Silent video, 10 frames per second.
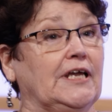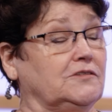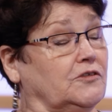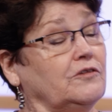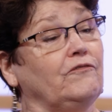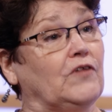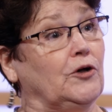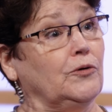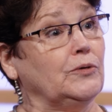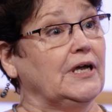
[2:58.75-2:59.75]
answer the
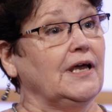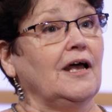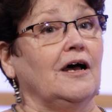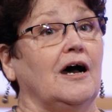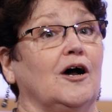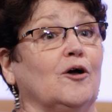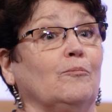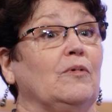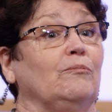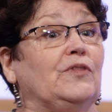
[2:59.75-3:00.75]
phone.
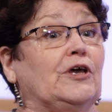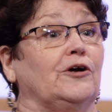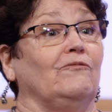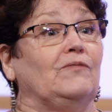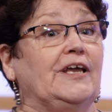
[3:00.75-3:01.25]
Um, they're